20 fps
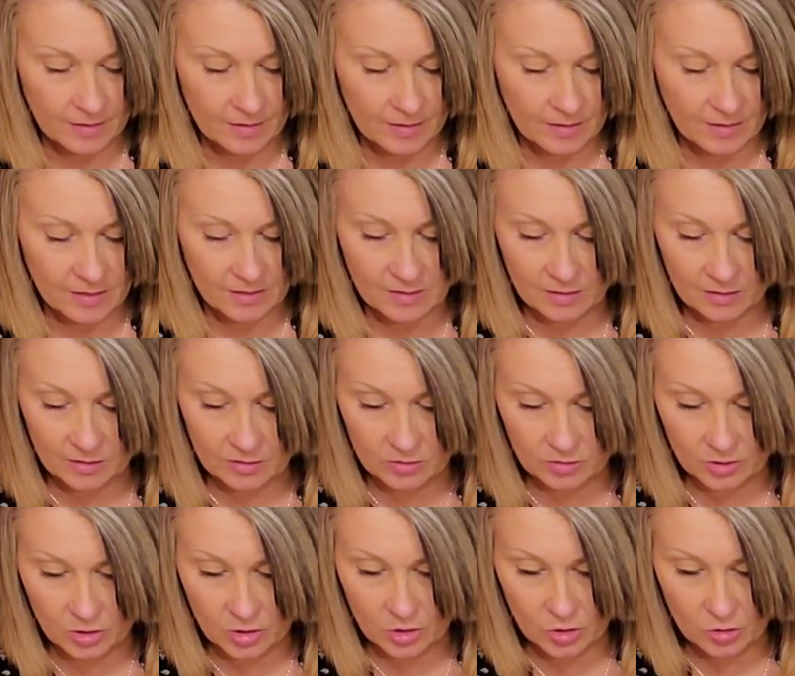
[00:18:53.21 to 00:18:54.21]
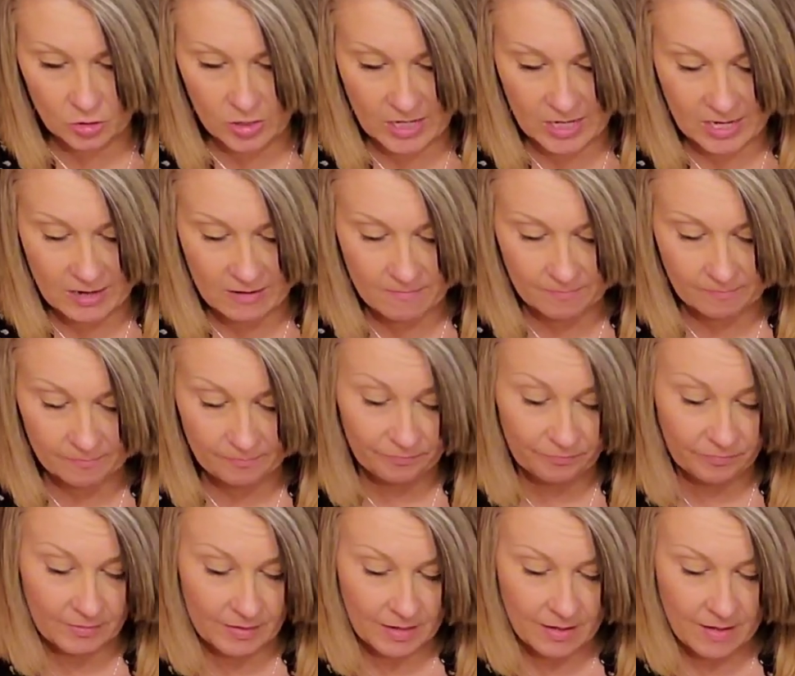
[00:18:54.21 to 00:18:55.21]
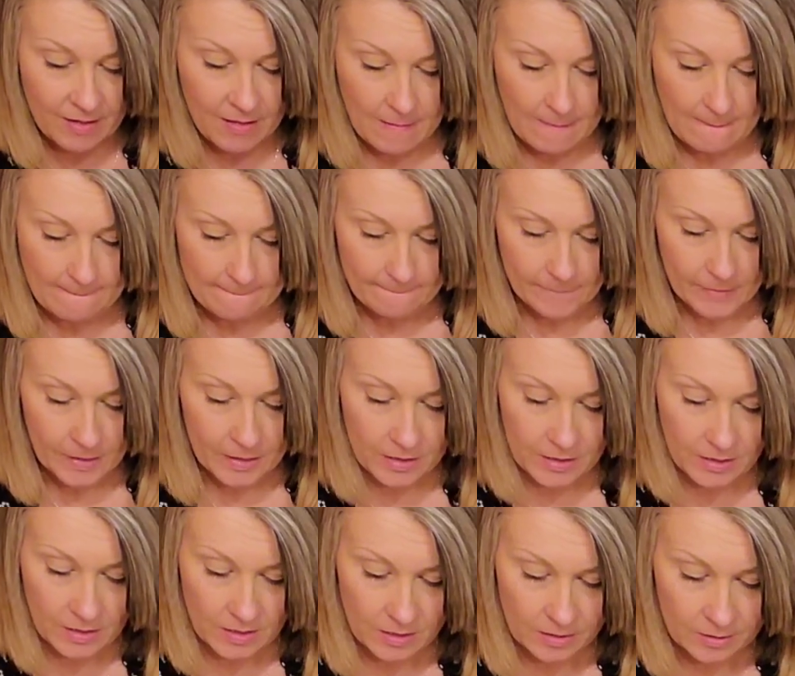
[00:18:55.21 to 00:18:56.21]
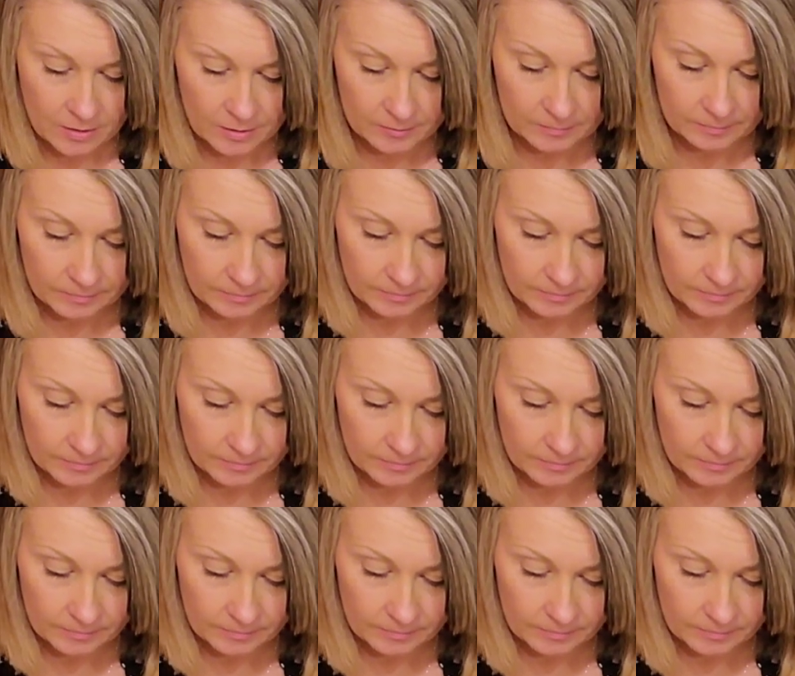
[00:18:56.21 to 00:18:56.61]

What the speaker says: Yeah, it's a little stringy, but you know.